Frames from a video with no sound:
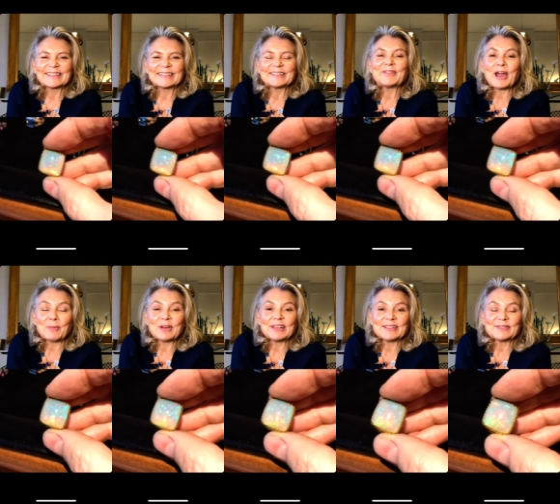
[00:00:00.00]
So that one
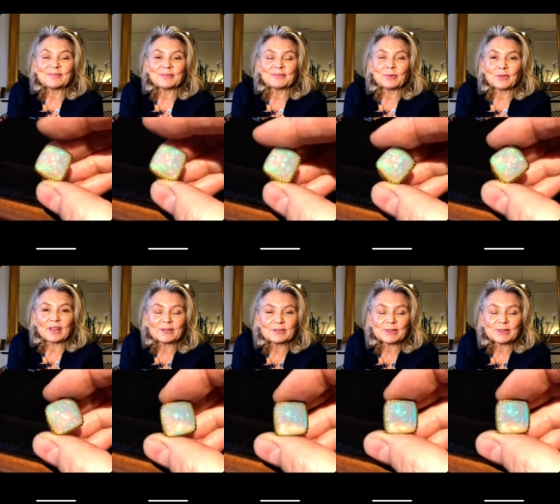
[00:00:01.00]
is 4,000.